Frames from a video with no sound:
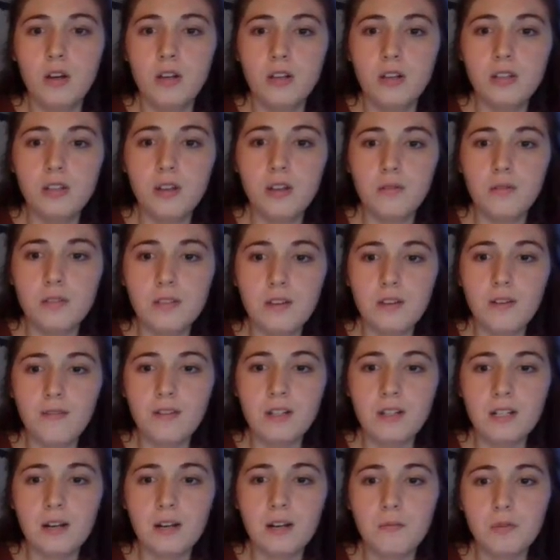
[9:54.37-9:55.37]
So
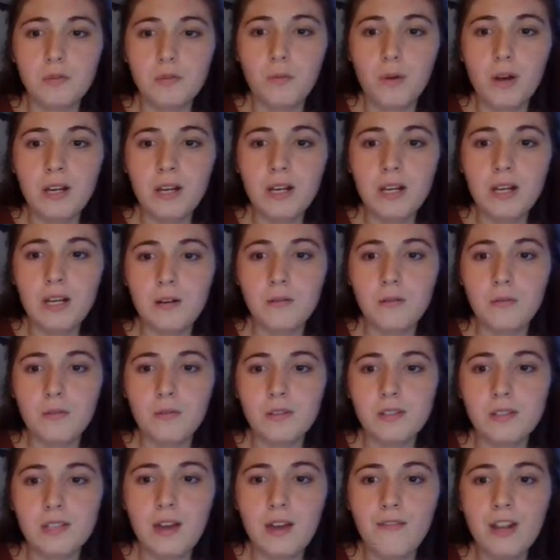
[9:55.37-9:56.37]
7 times 1
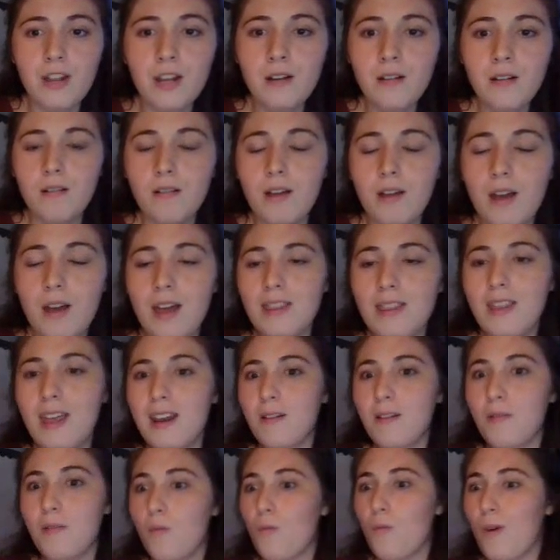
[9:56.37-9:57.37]
equals 7, and
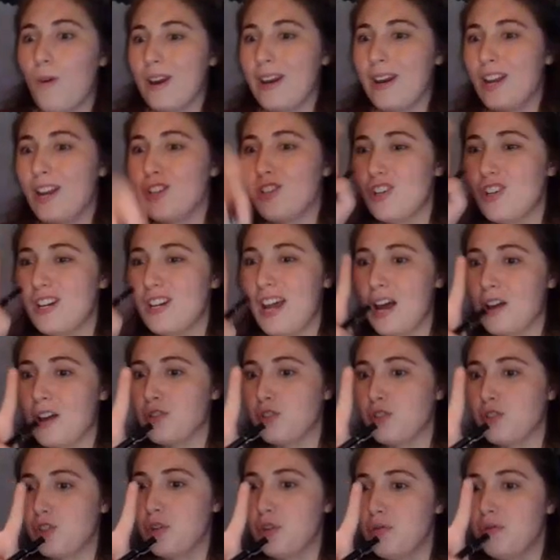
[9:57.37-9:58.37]
then 100
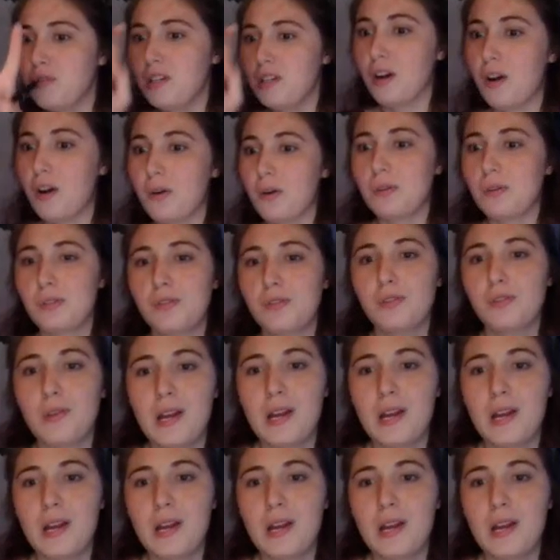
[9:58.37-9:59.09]
has 2 zeros.